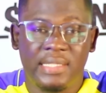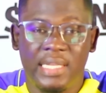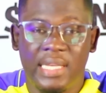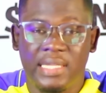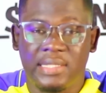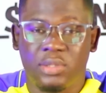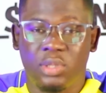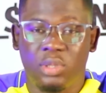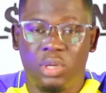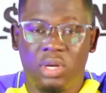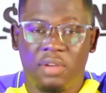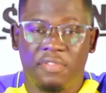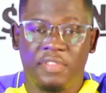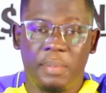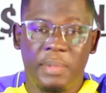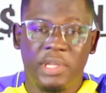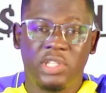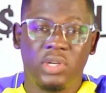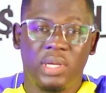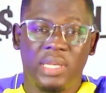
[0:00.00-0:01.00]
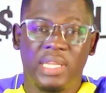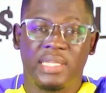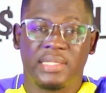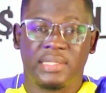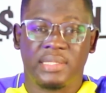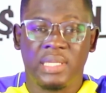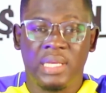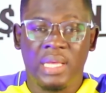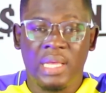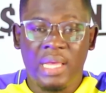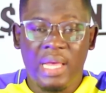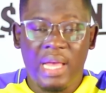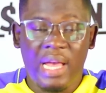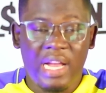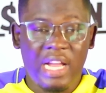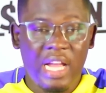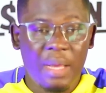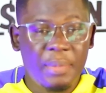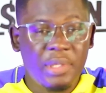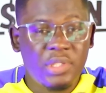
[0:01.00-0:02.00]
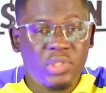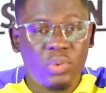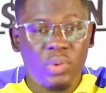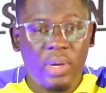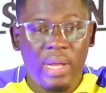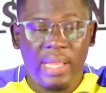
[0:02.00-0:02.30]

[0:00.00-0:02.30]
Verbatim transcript: Yes, a lot of the major leagues are coming to